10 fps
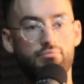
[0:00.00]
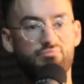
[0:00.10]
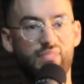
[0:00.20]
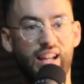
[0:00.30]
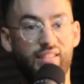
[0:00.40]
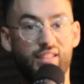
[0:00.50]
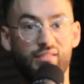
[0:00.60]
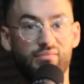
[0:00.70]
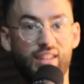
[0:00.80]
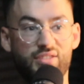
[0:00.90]
I
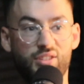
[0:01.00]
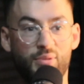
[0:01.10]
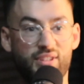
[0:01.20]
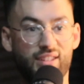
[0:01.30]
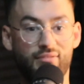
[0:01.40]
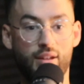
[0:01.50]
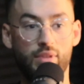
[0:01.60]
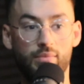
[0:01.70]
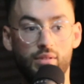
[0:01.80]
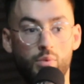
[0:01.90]
think last 2 weeks I've ran
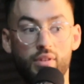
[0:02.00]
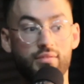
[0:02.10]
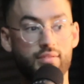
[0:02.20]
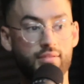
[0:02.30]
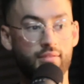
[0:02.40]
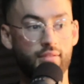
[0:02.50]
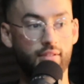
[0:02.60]
maybe once.